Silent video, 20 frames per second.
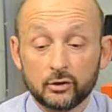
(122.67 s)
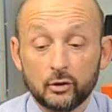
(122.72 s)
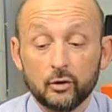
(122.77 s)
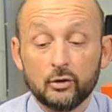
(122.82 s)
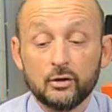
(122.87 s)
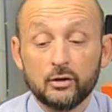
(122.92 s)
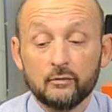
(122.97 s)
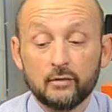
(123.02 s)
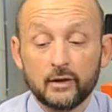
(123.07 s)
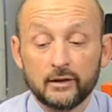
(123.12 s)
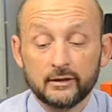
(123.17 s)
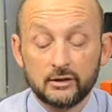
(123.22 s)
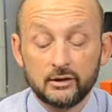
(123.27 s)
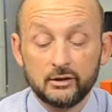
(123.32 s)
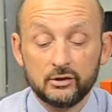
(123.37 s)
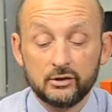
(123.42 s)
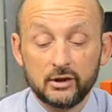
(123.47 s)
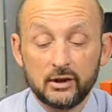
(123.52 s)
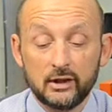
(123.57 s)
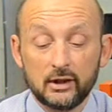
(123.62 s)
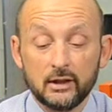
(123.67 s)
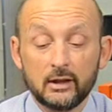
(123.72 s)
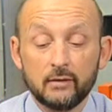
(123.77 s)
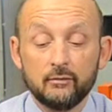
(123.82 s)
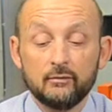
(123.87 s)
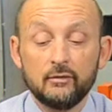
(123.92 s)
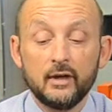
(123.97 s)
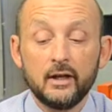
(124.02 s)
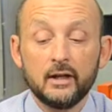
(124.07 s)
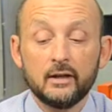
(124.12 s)
a good advantage here, they're
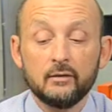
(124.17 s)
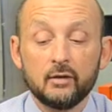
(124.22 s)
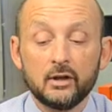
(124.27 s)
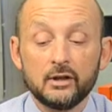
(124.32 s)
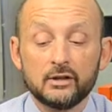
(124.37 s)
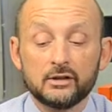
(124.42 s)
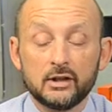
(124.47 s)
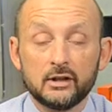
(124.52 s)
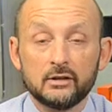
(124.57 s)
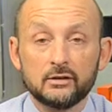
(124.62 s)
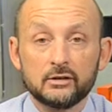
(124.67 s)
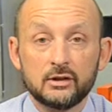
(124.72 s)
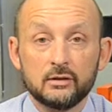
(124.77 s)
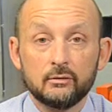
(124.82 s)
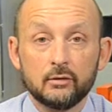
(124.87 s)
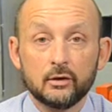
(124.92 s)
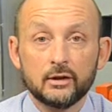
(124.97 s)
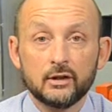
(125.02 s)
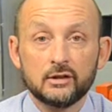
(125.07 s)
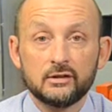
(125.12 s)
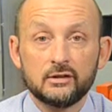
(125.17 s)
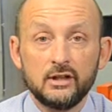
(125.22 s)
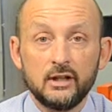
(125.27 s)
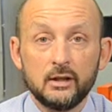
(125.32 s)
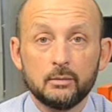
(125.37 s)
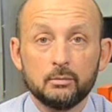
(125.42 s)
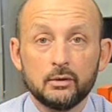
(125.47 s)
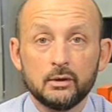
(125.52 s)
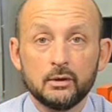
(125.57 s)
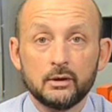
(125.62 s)
very, very sensitive on the
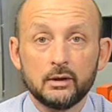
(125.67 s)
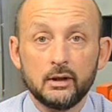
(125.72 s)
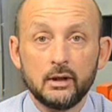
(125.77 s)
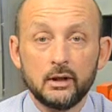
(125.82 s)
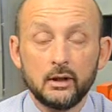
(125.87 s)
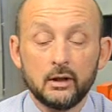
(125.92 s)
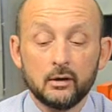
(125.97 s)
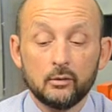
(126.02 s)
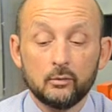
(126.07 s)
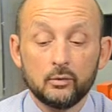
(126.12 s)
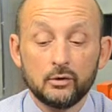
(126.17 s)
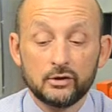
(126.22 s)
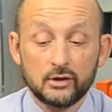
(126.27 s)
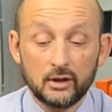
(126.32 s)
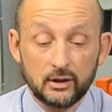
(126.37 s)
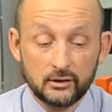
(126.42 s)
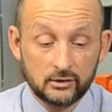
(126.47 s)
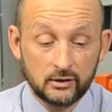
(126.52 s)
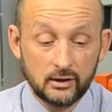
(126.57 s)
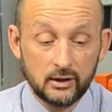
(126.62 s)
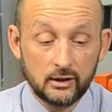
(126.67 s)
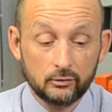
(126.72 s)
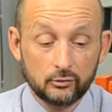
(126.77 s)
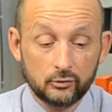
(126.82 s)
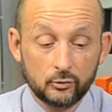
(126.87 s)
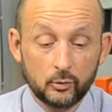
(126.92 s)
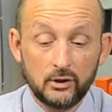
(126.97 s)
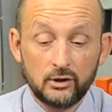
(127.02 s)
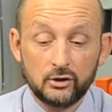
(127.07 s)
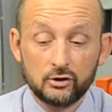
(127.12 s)
tip, which that's now
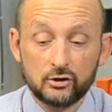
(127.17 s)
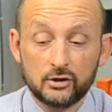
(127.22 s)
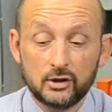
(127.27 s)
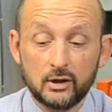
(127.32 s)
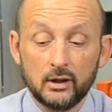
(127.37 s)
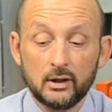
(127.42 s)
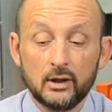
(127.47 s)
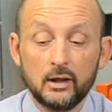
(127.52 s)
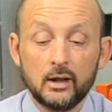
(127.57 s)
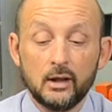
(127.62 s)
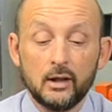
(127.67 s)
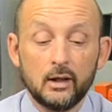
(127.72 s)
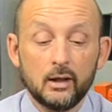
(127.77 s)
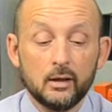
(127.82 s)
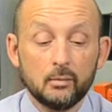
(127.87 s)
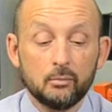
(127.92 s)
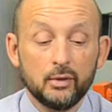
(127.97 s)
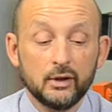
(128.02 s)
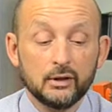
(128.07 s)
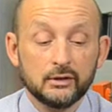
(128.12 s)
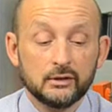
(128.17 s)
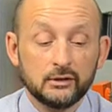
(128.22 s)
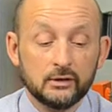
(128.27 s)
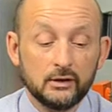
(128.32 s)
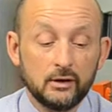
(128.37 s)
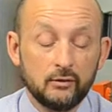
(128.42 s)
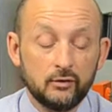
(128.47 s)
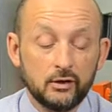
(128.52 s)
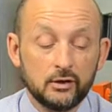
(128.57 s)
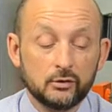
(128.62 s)
switched. But
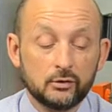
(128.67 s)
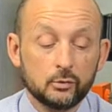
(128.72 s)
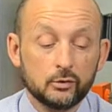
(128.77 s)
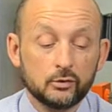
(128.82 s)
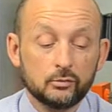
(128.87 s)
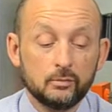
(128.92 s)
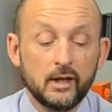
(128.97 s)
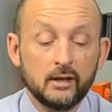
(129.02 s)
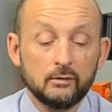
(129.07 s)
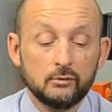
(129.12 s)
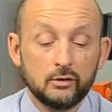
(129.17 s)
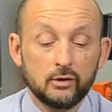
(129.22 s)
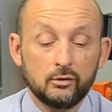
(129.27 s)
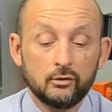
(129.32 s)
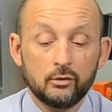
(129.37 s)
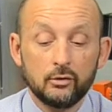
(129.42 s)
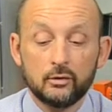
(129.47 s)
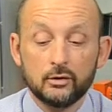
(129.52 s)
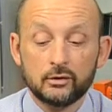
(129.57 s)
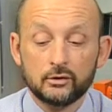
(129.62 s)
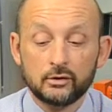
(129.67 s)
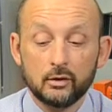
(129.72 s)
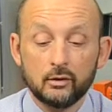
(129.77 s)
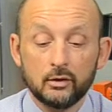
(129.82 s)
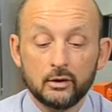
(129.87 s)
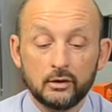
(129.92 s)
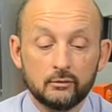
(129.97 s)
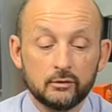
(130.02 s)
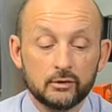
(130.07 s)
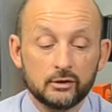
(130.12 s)
if this was mounted through the
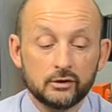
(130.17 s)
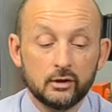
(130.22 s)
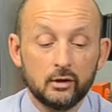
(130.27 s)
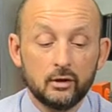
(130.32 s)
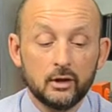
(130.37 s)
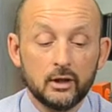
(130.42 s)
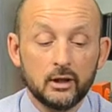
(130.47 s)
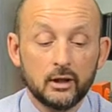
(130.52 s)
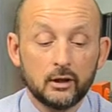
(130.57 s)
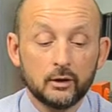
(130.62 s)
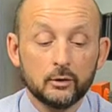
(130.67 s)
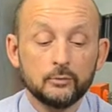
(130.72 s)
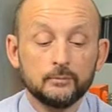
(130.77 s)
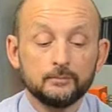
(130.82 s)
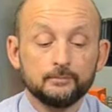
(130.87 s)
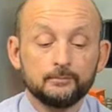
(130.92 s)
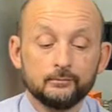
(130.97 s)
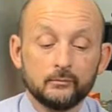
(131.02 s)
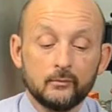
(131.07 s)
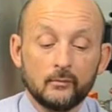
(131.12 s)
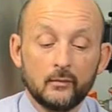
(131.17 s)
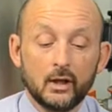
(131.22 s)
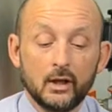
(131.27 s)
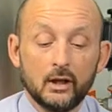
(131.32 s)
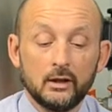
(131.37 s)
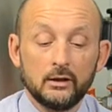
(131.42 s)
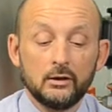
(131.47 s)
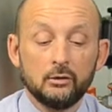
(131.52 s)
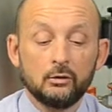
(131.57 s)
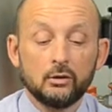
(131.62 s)
side of a silo,
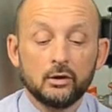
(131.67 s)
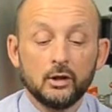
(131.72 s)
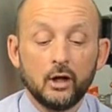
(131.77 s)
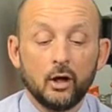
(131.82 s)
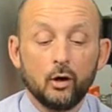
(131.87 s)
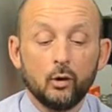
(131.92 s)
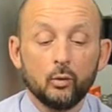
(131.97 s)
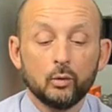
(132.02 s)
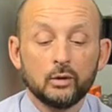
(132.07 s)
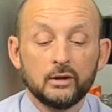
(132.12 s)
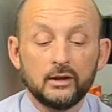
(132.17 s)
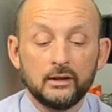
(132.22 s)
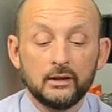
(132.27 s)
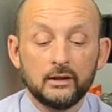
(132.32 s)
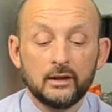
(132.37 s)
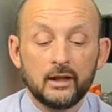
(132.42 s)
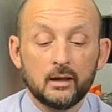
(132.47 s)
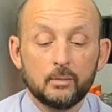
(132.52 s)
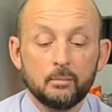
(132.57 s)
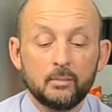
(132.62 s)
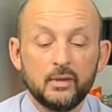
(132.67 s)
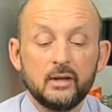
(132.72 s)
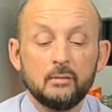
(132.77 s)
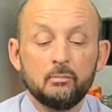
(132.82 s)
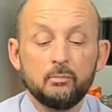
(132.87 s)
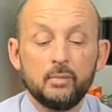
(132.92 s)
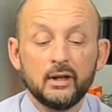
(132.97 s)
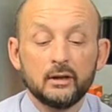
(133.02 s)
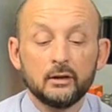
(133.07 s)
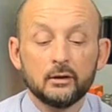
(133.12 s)
you can hold it and get a
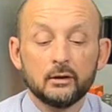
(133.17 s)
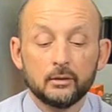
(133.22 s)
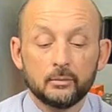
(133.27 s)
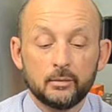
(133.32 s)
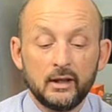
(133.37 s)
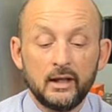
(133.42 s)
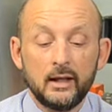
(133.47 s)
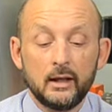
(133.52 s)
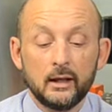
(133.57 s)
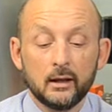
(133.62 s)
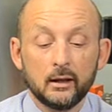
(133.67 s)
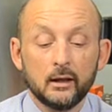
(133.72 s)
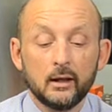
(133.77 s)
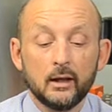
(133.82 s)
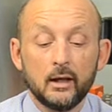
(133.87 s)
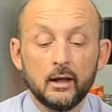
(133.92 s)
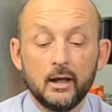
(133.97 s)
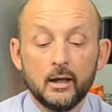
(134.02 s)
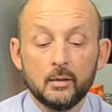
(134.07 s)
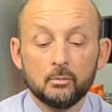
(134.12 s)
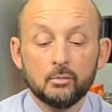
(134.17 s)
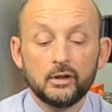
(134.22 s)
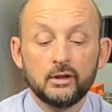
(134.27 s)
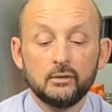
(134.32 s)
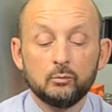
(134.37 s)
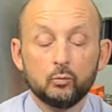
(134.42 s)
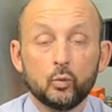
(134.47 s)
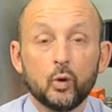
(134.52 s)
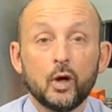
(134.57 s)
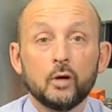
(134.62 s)
big build up here, but
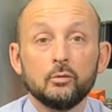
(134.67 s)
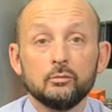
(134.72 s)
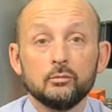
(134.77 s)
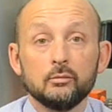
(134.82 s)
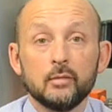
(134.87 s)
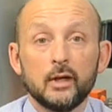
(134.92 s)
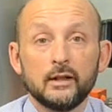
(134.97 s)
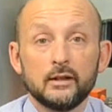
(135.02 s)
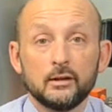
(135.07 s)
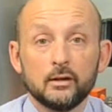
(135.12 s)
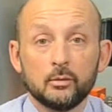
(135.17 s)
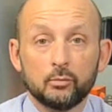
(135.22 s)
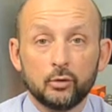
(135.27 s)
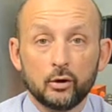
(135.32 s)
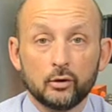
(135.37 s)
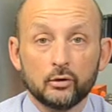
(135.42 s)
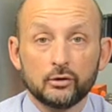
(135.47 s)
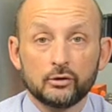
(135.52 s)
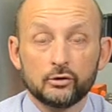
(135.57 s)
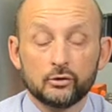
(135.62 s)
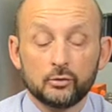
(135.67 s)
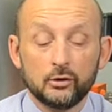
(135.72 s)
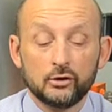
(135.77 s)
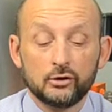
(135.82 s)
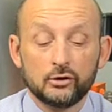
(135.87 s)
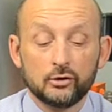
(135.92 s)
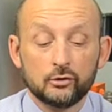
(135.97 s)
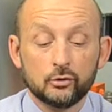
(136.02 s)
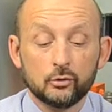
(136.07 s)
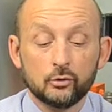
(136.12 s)
it won't make the product
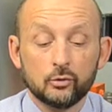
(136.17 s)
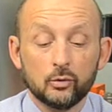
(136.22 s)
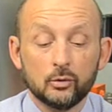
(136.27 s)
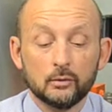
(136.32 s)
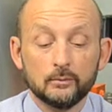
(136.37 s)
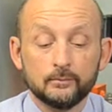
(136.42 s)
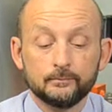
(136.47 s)
switch at all